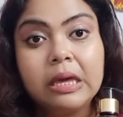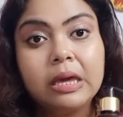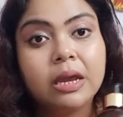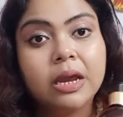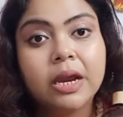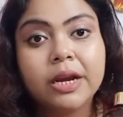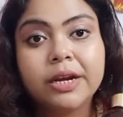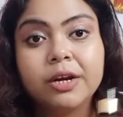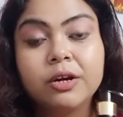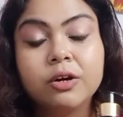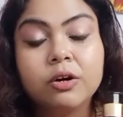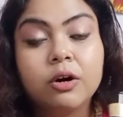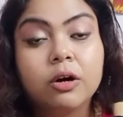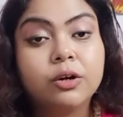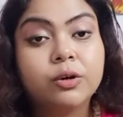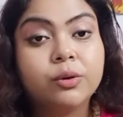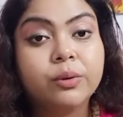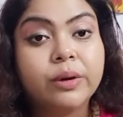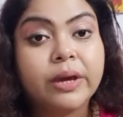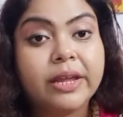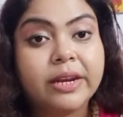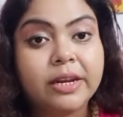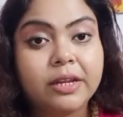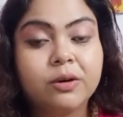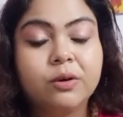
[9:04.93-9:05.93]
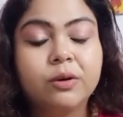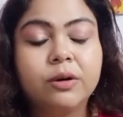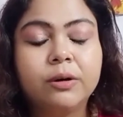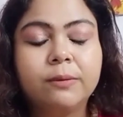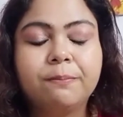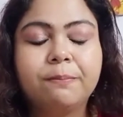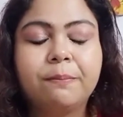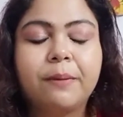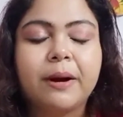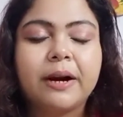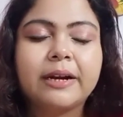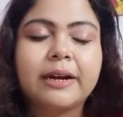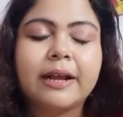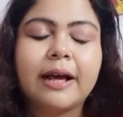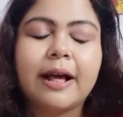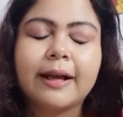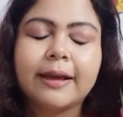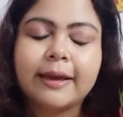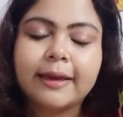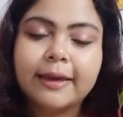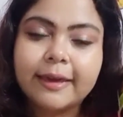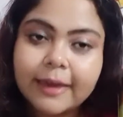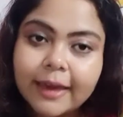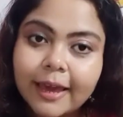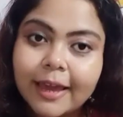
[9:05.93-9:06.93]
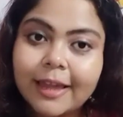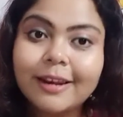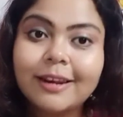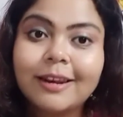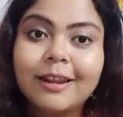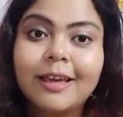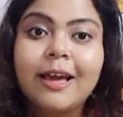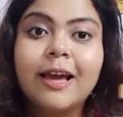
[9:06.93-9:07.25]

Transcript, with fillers: It did not do any good, but again